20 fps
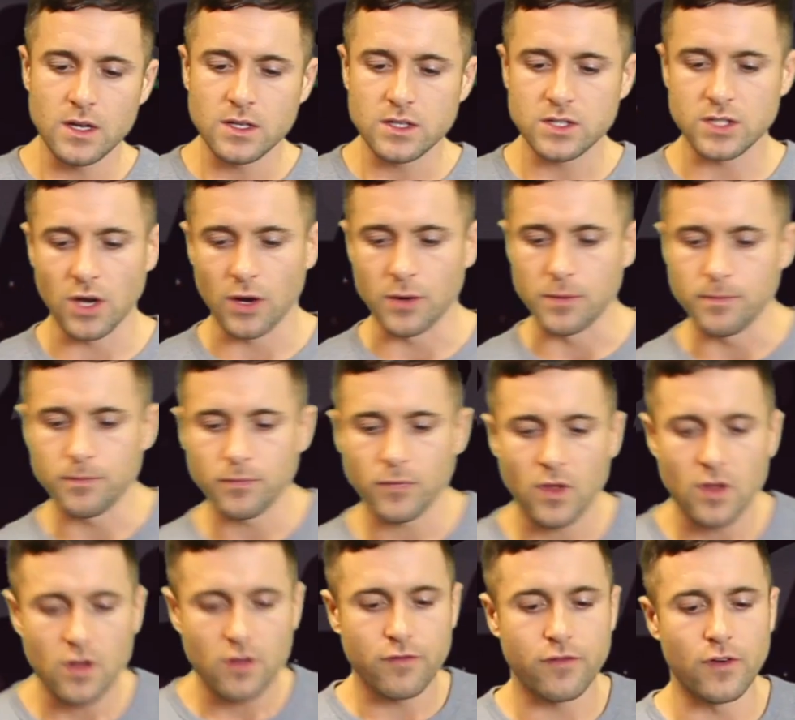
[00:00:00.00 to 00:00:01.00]
So,
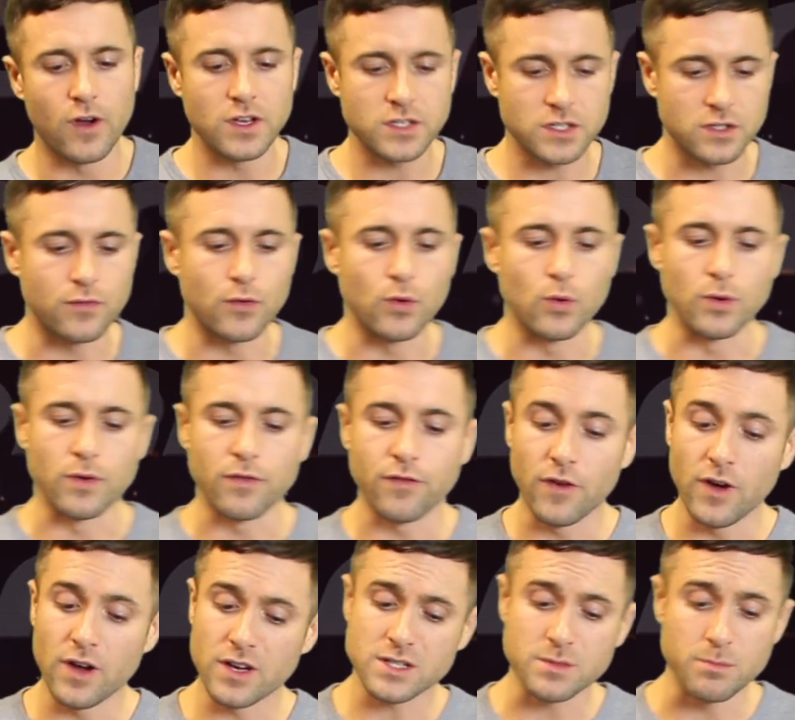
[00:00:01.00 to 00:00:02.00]
first of all, the
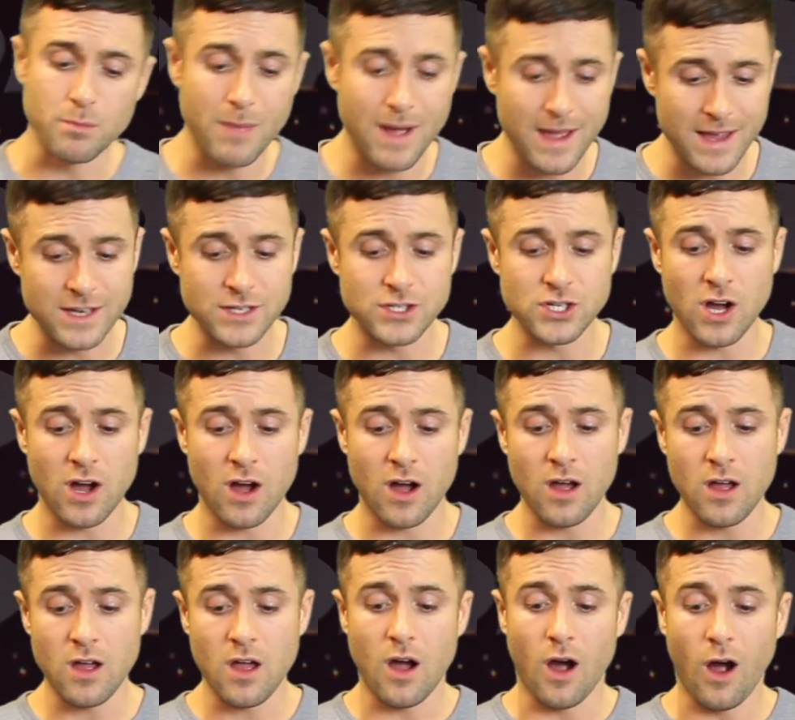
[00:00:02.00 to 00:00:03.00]
first
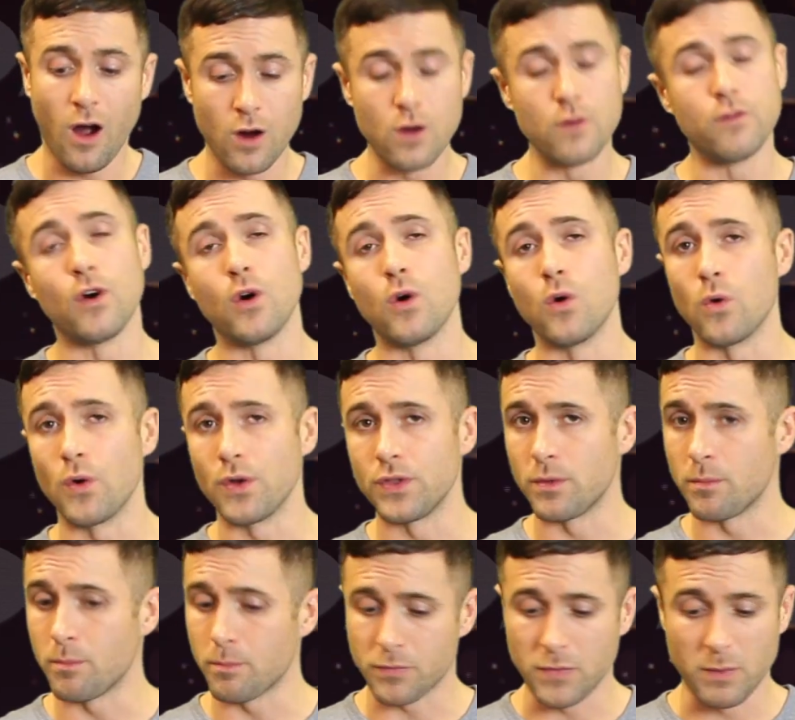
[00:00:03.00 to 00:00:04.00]
major overhaul
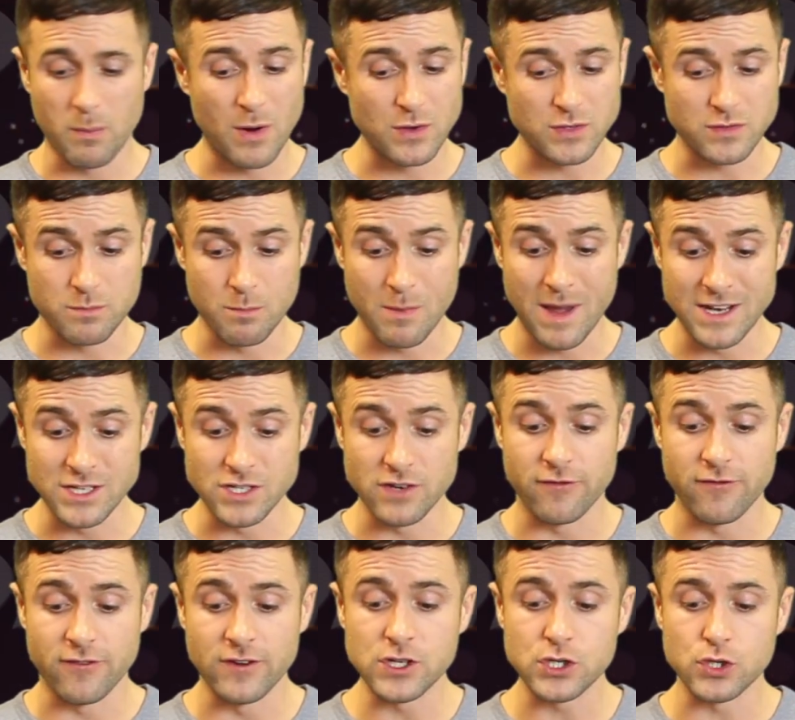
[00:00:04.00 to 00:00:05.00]
and the most major
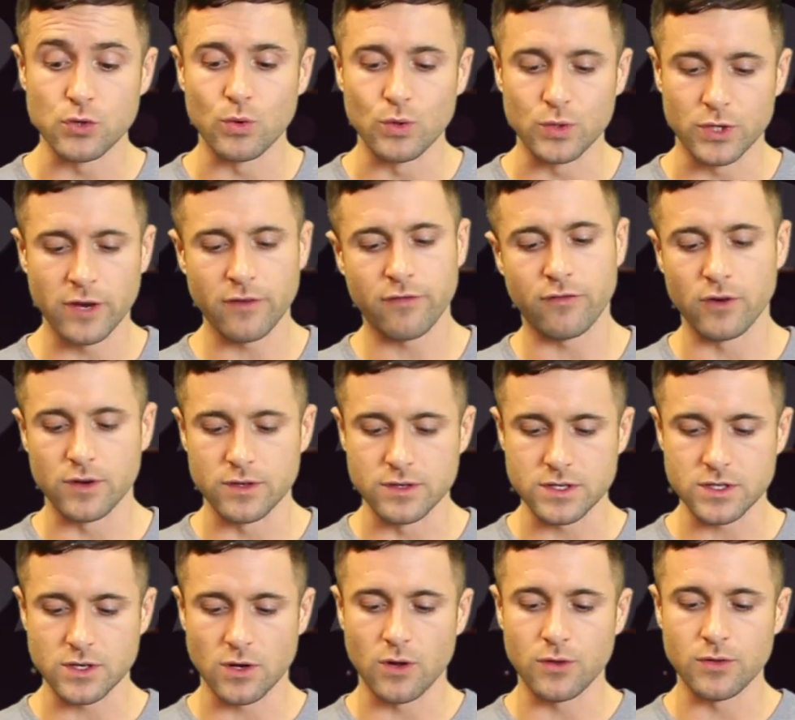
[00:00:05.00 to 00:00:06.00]
visual
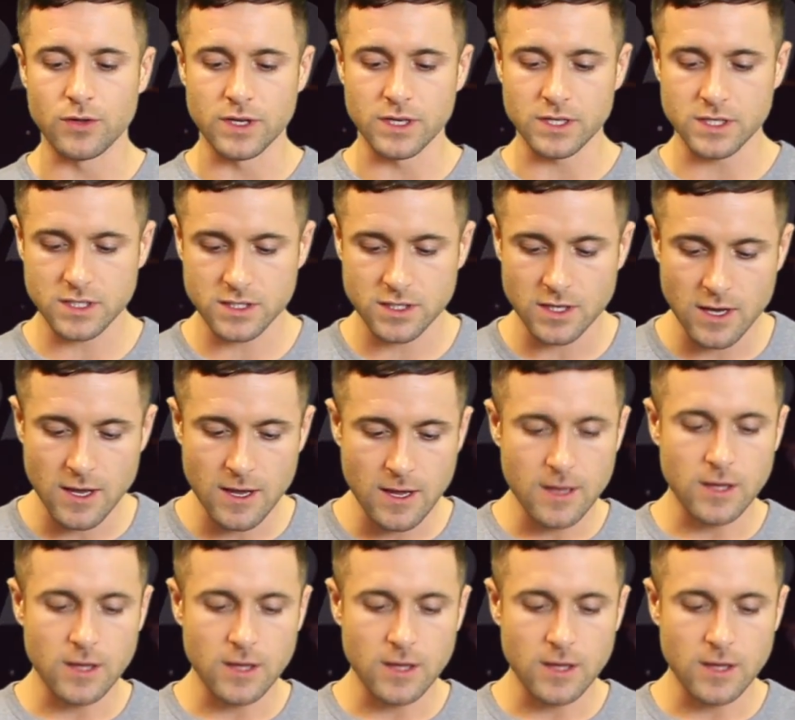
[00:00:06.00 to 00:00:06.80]
difference on this